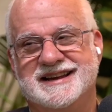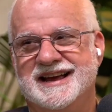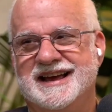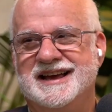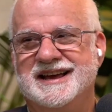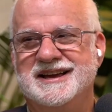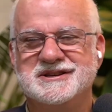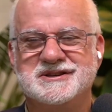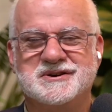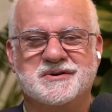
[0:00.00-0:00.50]

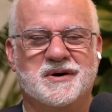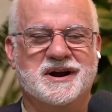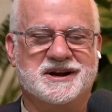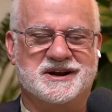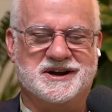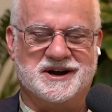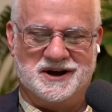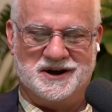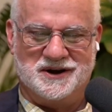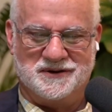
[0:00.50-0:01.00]
He's quite
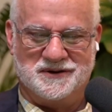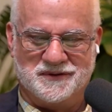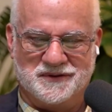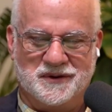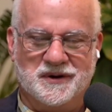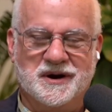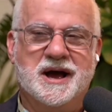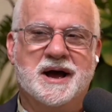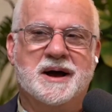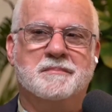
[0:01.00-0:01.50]

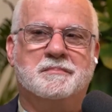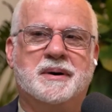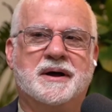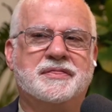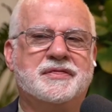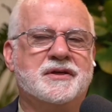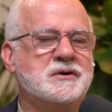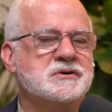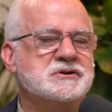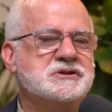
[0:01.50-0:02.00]
colorful.
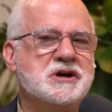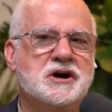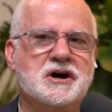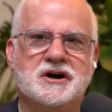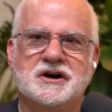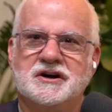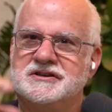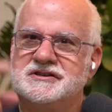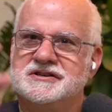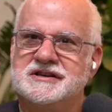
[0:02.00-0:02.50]
But those
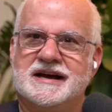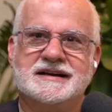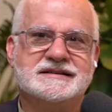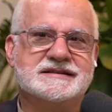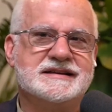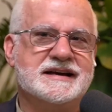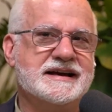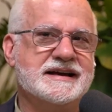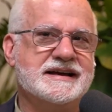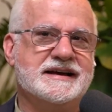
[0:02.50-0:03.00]
hooks, I
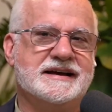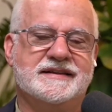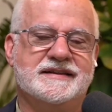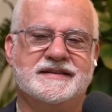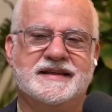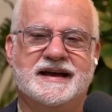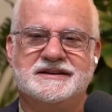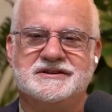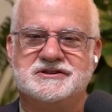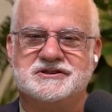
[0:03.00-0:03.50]
tell you,
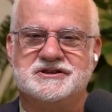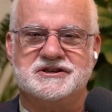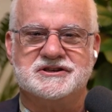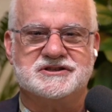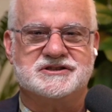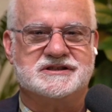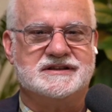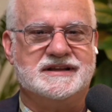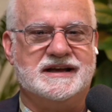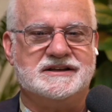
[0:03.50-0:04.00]
that's
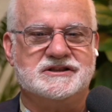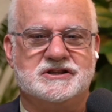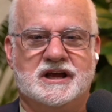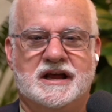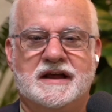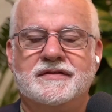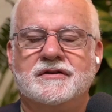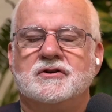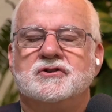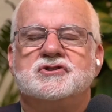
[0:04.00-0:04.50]
just that.
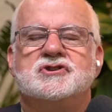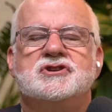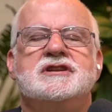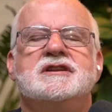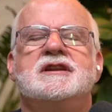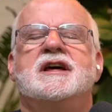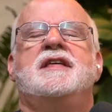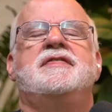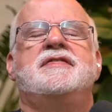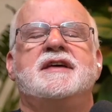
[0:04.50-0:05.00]
And there's
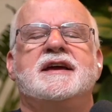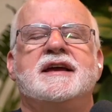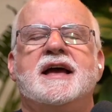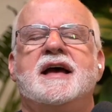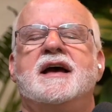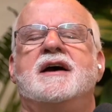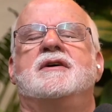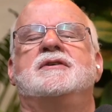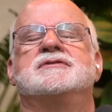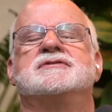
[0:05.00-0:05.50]
nothing
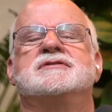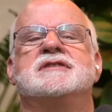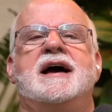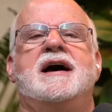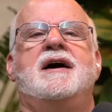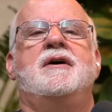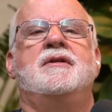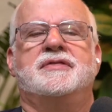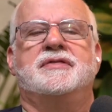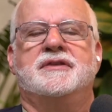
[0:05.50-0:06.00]
else
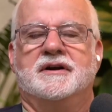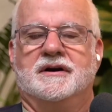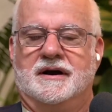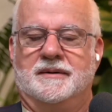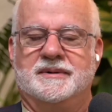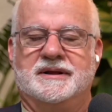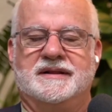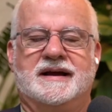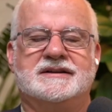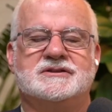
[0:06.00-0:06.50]
out there. I
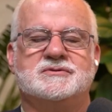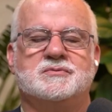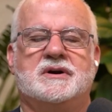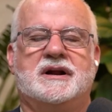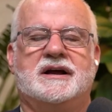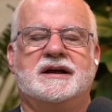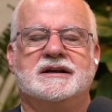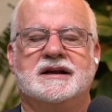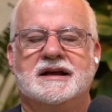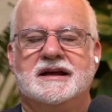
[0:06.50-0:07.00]
mean, that's what
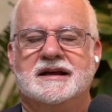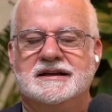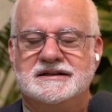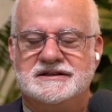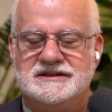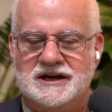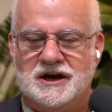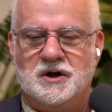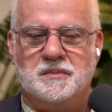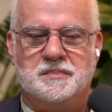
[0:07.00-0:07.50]
I
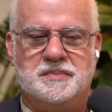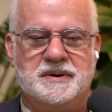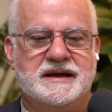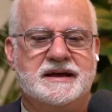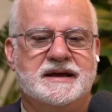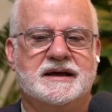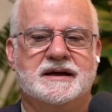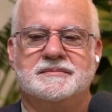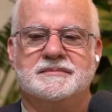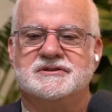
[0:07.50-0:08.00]
tell
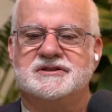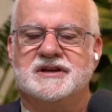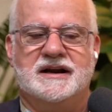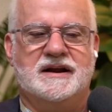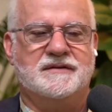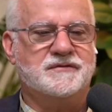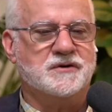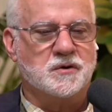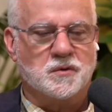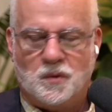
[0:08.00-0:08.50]
PMs. And
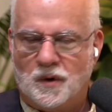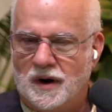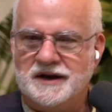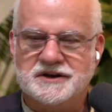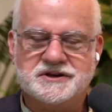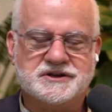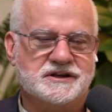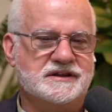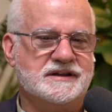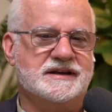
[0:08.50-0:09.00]
if you're
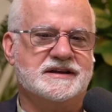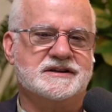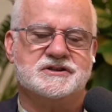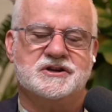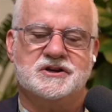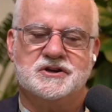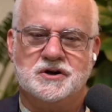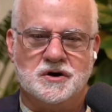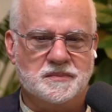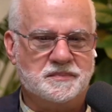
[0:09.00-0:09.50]
watching this
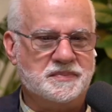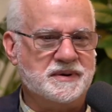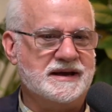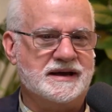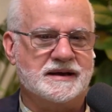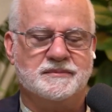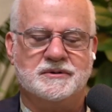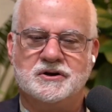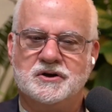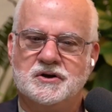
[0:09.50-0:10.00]
and you're a
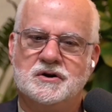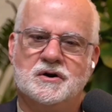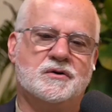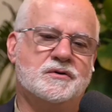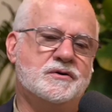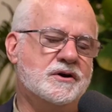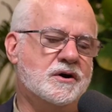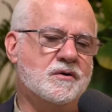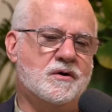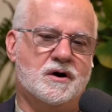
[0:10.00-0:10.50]
PM and you
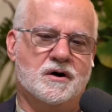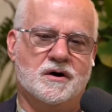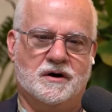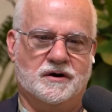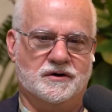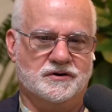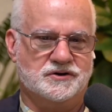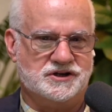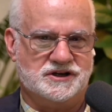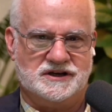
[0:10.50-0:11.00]
don't know
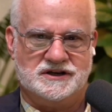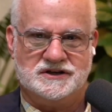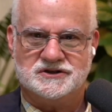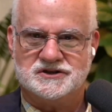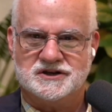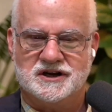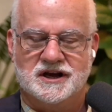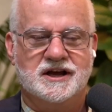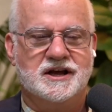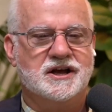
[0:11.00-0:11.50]

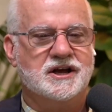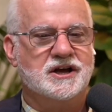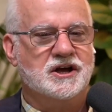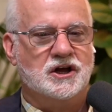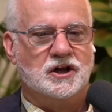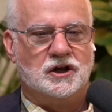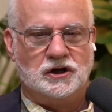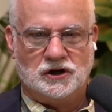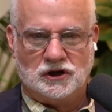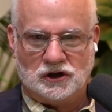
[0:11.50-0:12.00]
RRGs,
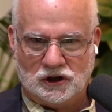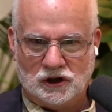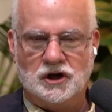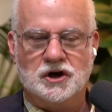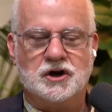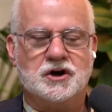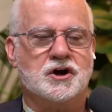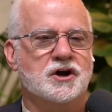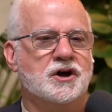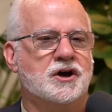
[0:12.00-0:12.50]

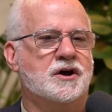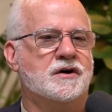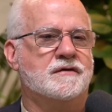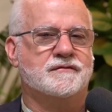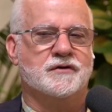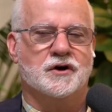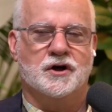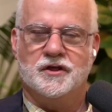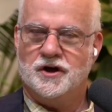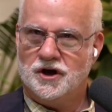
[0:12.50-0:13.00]
look
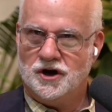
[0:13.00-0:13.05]
for the